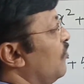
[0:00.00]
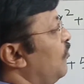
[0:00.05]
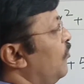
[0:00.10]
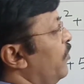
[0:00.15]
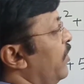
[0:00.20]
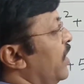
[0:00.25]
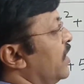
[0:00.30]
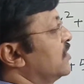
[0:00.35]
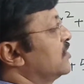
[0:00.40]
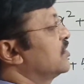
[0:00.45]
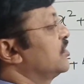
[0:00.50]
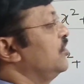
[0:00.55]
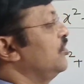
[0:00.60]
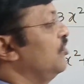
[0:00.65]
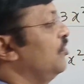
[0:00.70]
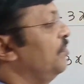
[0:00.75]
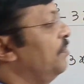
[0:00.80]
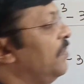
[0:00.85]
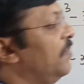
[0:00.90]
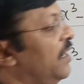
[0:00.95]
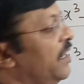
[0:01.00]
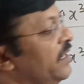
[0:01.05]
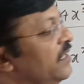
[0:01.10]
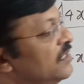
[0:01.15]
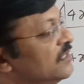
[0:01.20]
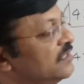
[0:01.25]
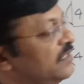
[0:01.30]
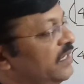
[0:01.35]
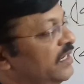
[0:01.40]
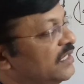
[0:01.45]
4x cube minus
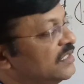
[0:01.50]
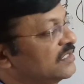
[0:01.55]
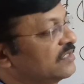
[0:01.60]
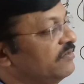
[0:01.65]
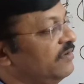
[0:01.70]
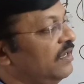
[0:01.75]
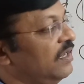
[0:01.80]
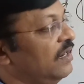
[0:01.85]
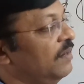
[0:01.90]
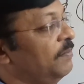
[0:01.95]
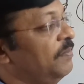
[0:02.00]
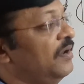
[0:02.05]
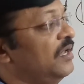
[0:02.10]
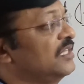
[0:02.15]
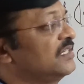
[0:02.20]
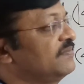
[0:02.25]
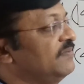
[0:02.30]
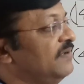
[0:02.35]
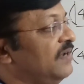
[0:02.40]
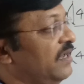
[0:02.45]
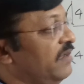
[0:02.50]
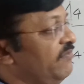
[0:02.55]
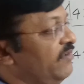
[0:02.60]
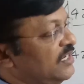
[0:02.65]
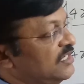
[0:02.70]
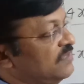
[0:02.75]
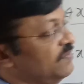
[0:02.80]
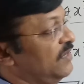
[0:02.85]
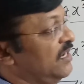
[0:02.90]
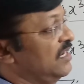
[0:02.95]
3x square plus
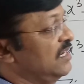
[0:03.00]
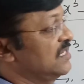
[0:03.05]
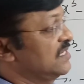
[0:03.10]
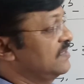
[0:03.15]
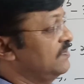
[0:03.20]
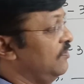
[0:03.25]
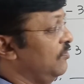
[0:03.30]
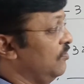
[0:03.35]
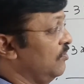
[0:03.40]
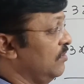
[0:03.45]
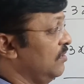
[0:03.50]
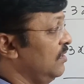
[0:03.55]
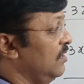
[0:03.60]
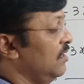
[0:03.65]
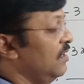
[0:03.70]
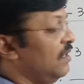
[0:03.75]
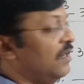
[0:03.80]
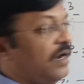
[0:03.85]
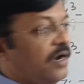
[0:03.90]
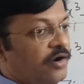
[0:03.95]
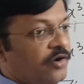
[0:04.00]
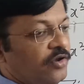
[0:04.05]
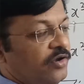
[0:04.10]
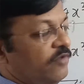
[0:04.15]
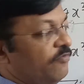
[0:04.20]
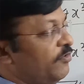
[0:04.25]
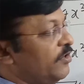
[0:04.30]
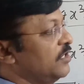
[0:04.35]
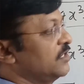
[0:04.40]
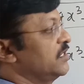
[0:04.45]
5x minus 4. How do you
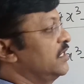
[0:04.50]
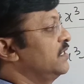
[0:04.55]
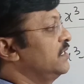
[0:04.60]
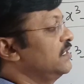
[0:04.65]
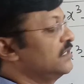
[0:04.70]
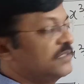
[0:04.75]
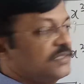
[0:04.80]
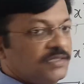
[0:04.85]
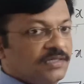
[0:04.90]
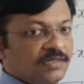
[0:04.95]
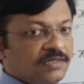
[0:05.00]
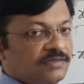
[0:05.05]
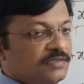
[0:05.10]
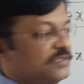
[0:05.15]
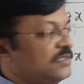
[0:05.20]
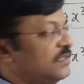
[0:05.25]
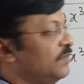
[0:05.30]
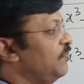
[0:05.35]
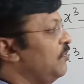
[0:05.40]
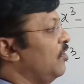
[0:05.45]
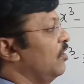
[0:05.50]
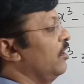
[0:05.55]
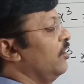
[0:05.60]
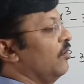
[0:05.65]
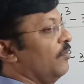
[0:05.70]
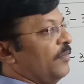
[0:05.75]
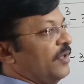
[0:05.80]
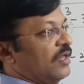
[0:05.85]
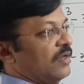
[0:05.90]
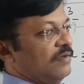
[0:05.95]
differentiate this? It's a
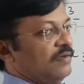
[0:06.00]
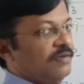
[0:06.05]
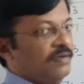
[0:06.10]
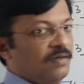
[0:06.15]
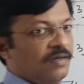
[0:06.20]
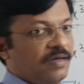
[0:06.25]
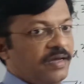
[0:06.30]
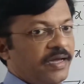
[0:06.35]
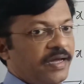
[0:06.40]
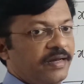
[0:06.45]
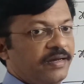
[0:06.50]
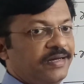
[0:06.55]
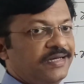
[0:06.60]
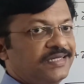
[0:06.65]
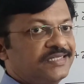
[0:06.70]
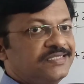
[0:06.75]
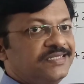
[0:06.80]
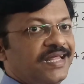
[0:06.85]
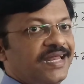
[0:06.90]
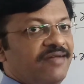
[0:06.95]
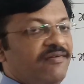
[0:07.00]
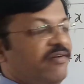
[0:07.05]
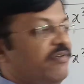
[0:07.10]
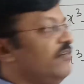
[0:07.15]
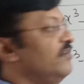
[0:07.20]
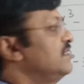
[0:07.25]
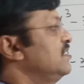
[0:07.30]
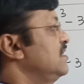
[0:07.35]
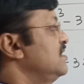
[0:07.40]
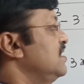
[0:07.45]
polynomial and its
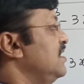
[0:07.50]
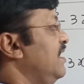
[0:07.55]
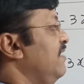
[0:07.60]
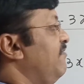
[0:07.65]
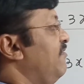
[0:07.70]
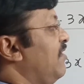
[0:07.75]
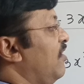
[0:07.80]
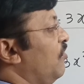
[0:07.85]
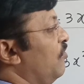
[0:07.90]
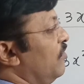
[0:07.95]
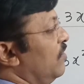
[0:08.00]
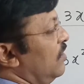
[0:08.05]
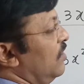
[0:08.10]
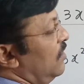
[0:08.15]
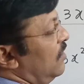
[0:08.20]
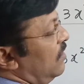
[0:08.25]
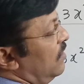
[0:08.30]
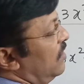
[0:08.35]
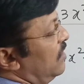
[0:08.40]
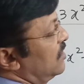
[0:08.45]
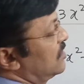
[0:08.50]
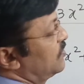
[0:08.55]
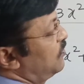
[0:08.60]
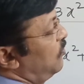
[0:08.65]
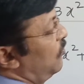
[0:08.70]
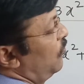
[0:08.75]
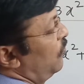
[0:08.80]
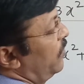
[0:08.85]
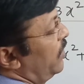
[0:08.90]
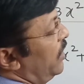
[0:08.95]
derivative is easily found. It's
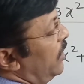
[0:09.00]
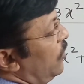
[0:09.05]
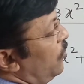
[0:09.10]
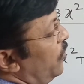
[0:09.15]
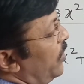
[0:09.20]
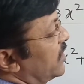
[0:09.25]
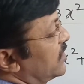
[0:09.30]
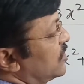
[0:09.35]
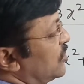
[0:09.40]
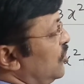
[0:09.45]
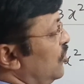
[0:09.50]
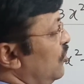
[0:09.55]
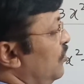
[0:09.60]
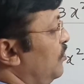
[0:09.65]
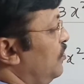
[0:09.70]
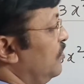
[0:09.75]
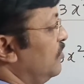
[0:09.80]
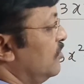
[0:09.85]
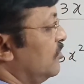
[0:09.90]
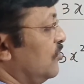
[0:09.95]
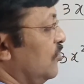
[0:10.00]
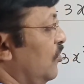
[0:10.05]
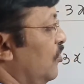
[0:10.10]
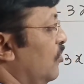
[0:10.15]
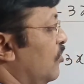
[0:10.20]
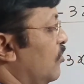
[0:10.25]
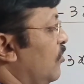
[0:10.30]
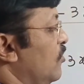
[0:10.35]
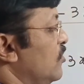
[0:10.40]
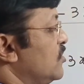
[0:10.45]
4 into x cube, so
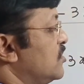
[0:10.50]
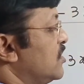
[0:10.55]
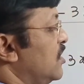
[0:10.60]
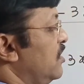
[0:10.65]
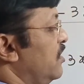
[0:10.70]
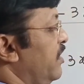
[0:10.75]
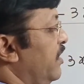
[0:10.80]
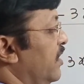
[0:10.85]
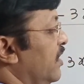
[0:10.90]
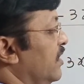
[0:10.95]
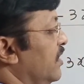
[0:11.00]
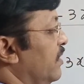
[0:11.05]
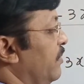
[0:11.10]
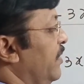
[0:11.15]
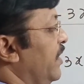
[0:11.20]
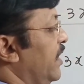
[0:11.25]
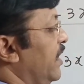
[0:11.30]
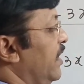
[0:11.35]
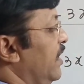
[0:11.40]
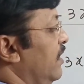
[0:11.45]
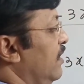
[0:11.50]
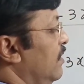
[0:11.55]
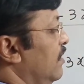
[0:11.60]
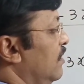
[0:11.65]
constant written in the beginning